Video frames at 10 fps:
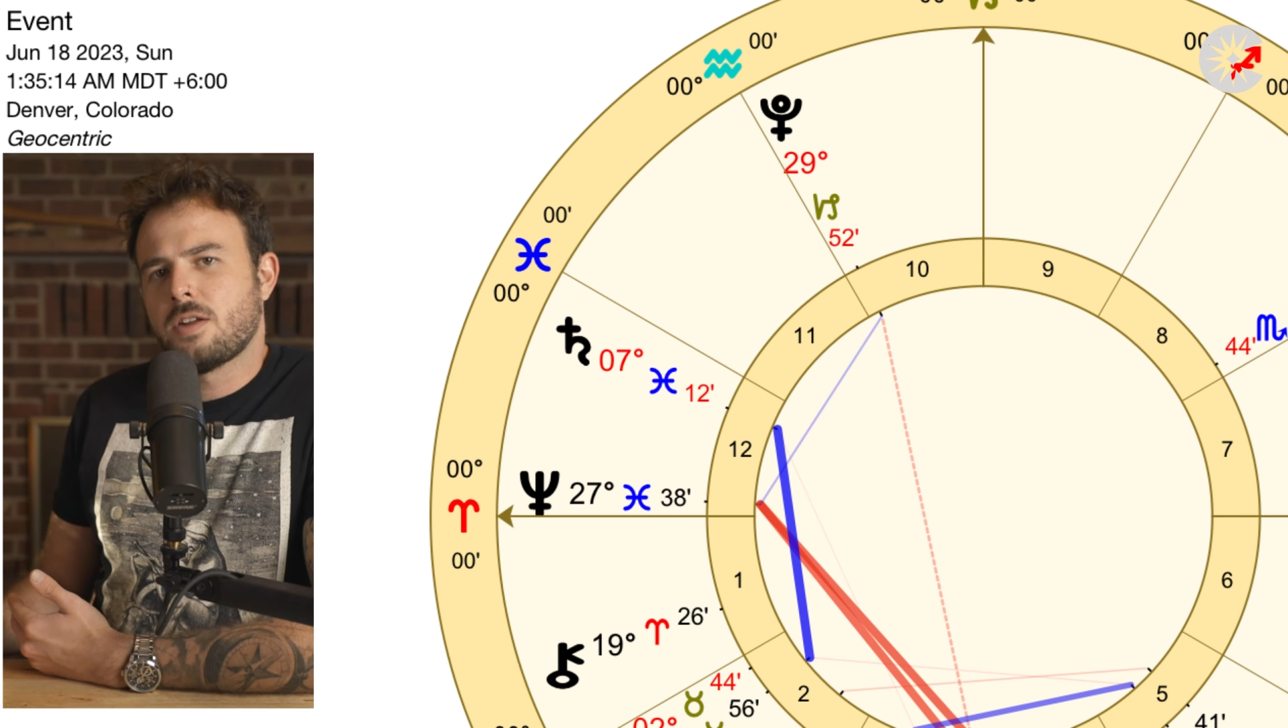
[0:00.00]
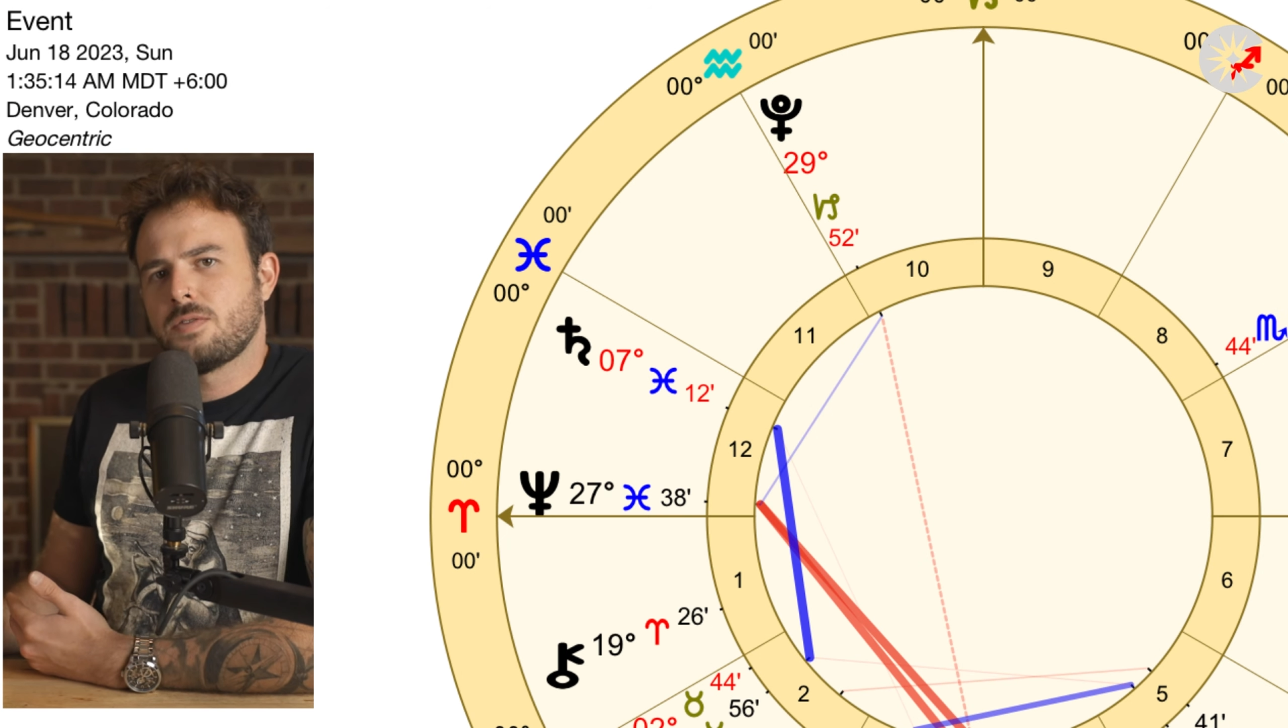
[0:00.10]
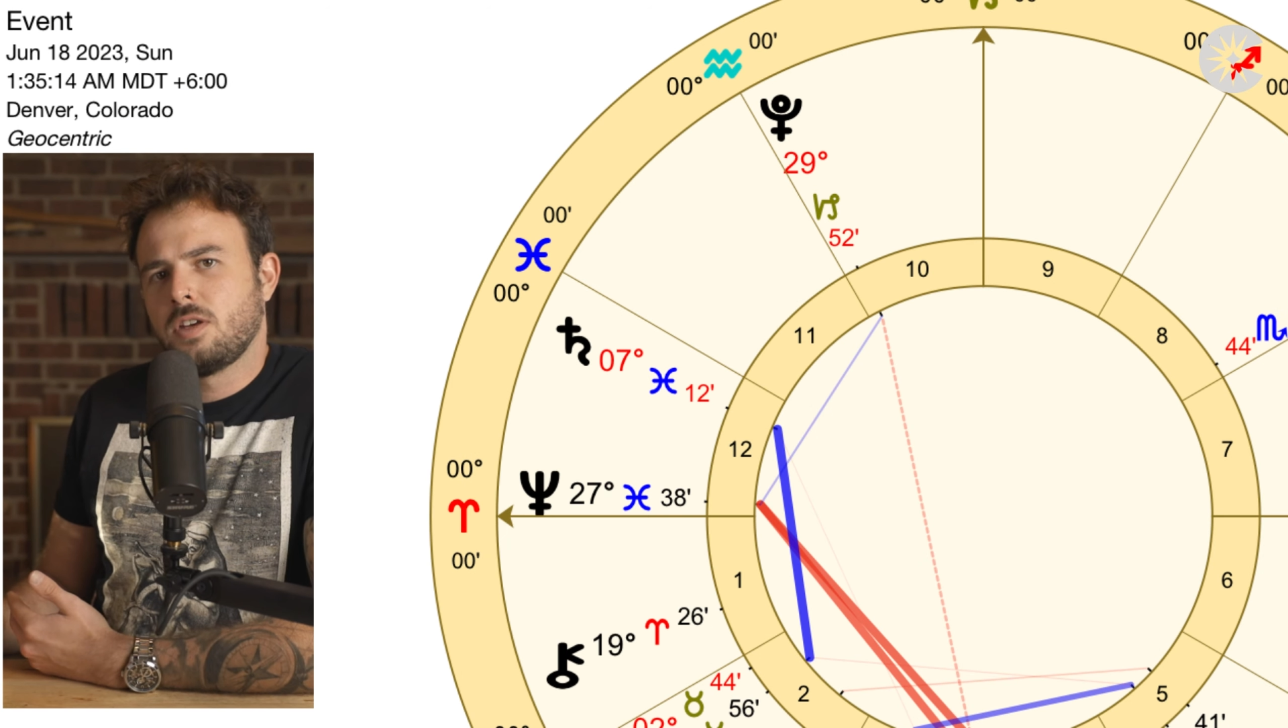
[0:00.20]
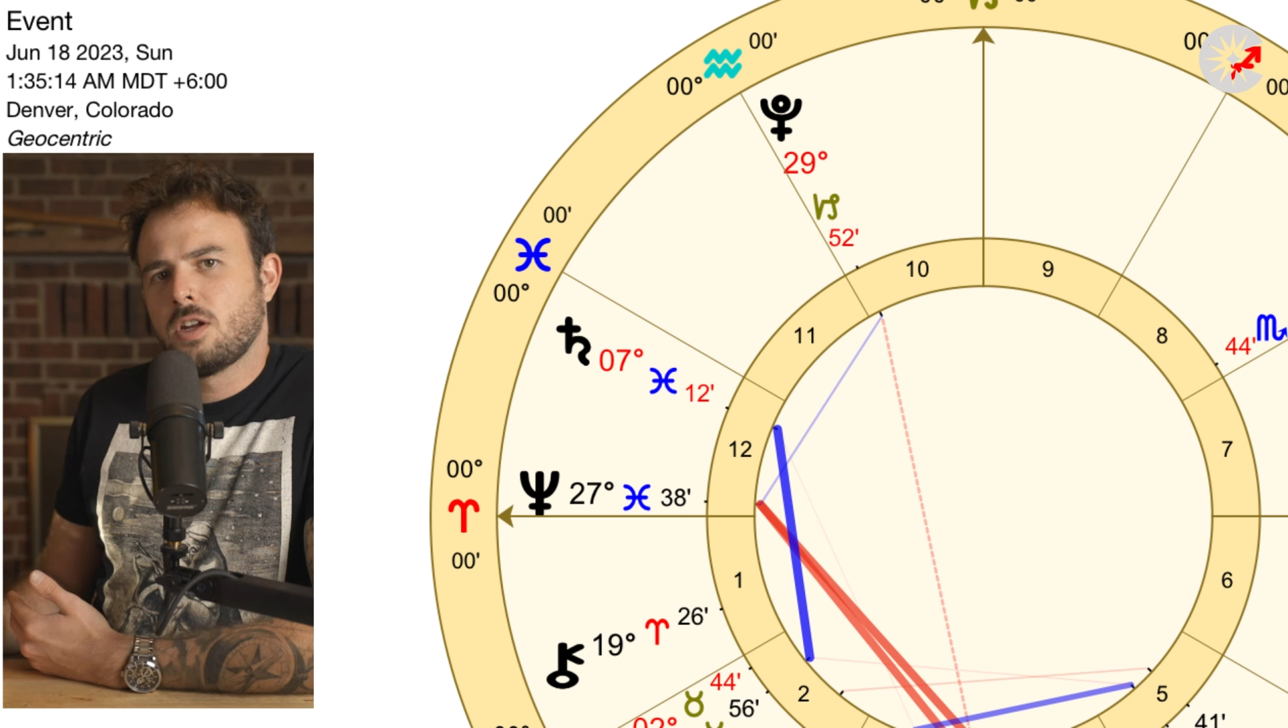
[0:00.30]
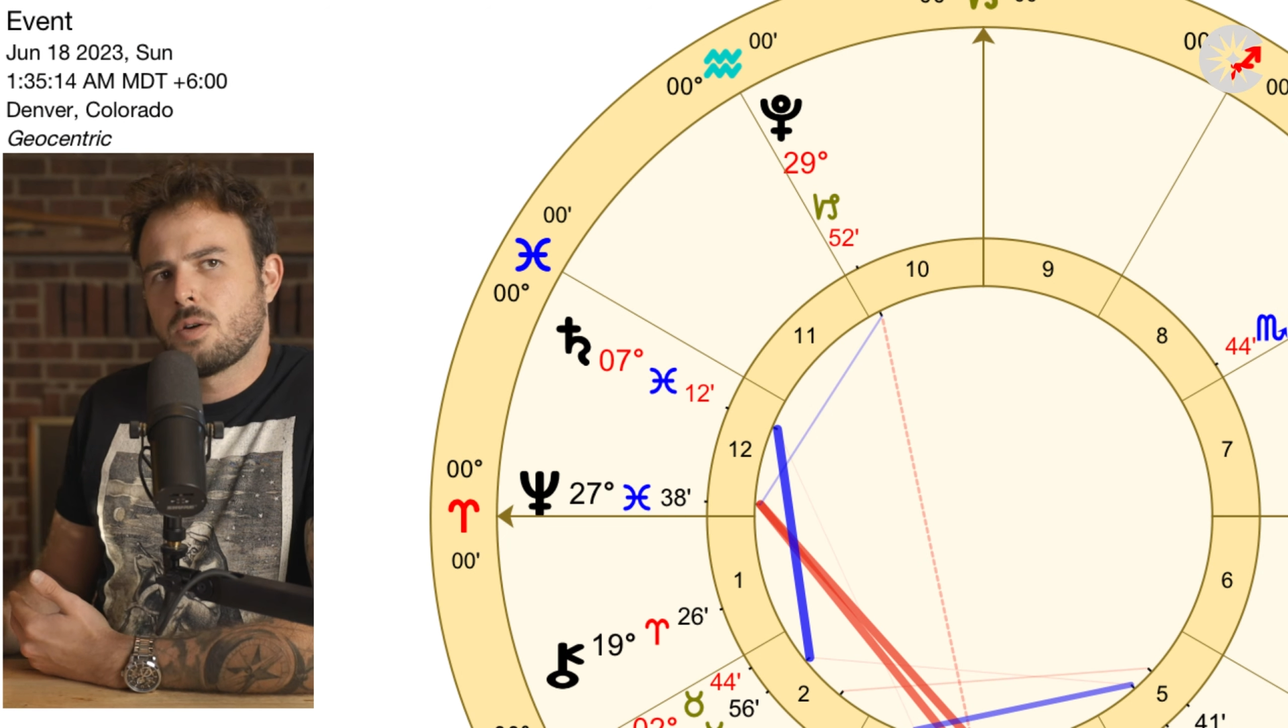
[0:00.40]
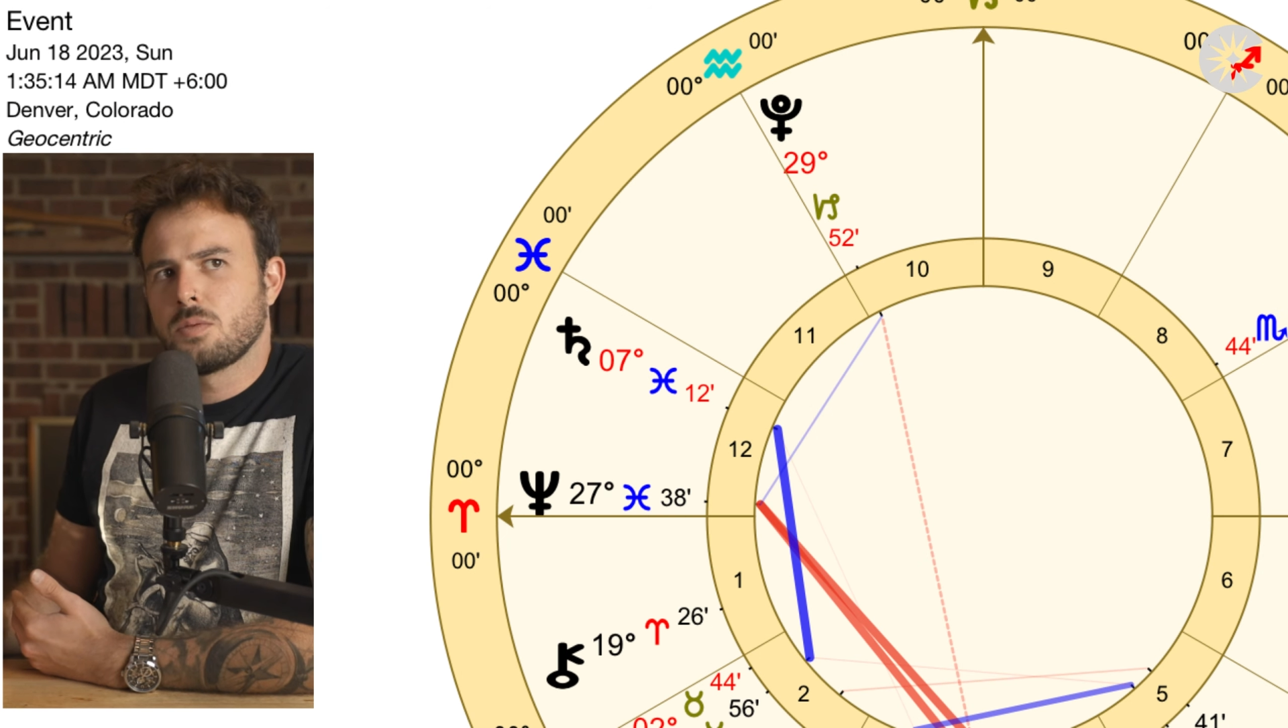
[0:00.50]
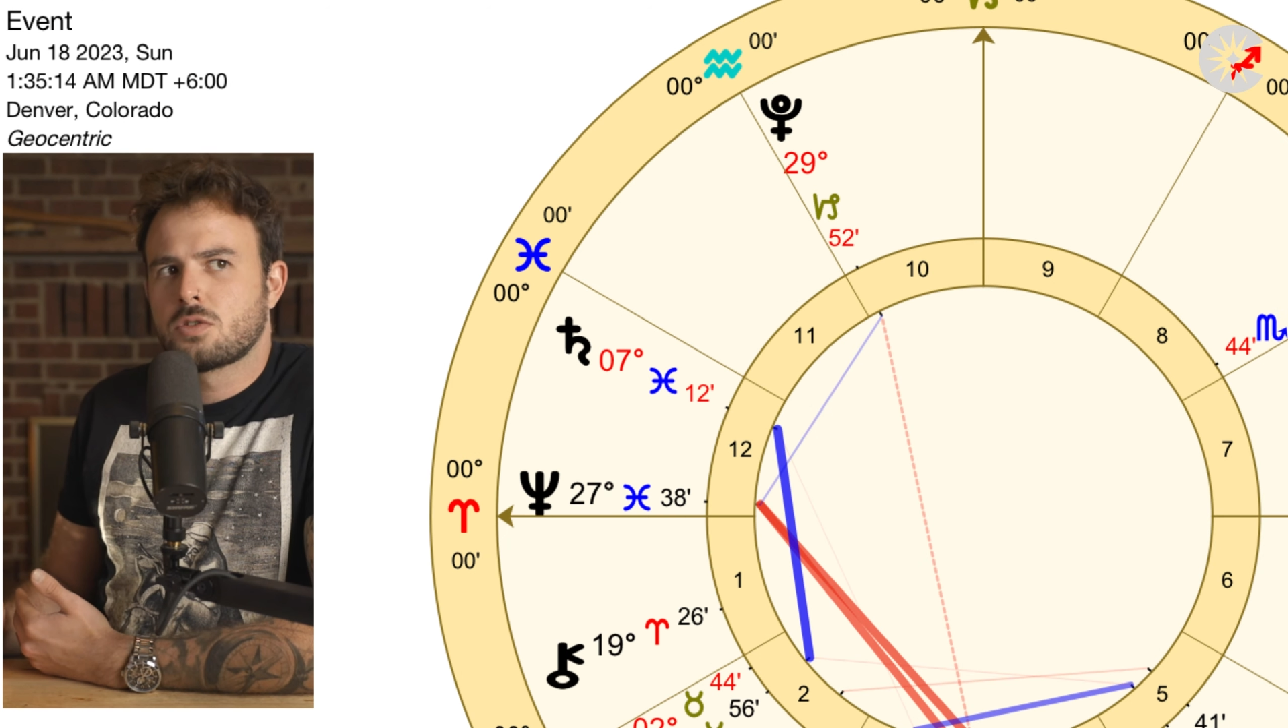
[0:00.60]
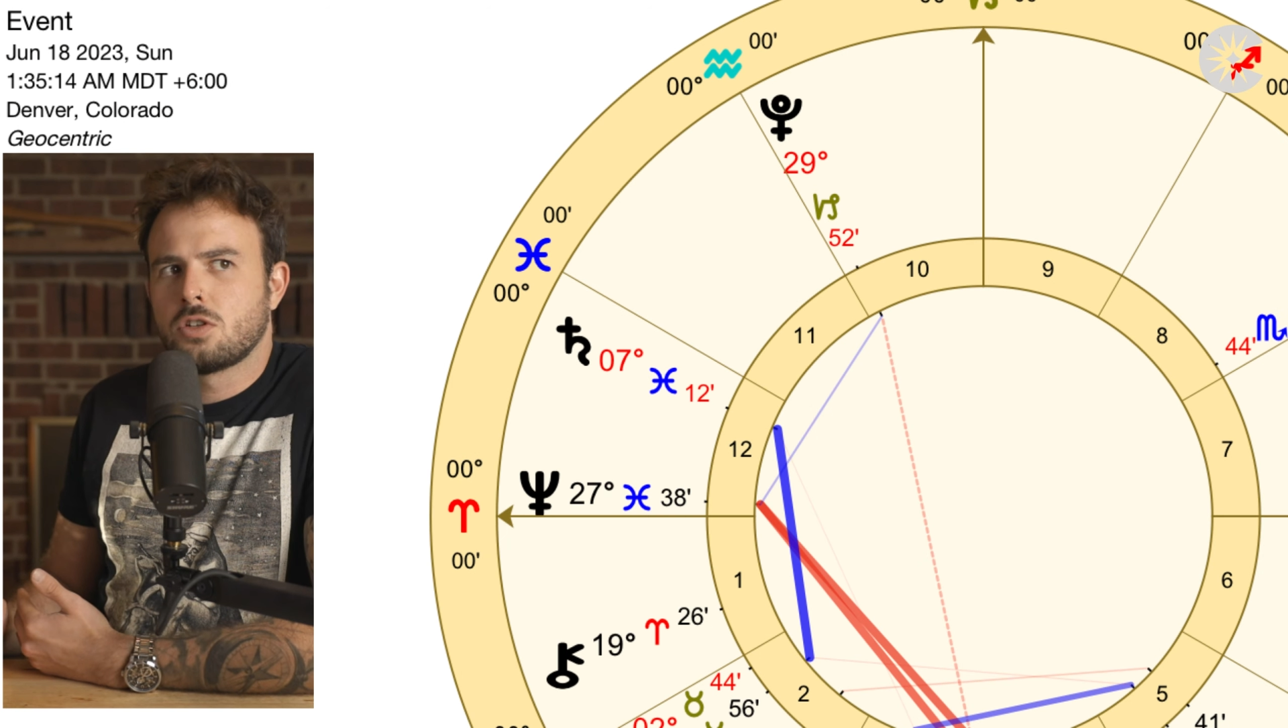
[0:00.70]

of, you know,